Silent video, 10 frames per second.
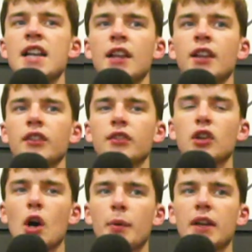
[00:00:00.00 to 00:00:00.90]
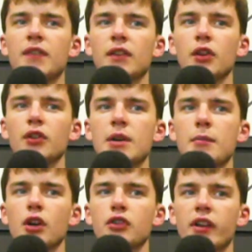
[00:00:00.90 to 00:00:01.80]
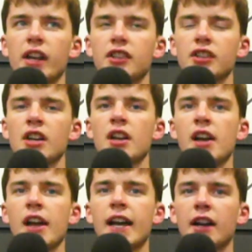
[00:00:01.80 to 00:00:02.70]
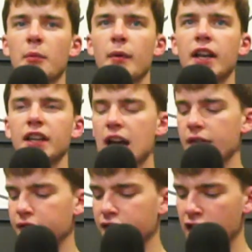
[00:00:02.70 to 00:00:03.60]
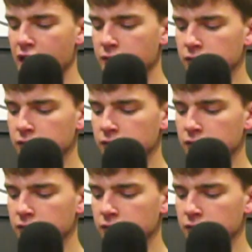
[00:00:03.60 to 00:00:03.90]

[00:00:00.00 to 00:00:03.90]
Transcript: Sloppy from Luka Modric, and Albania have a throw.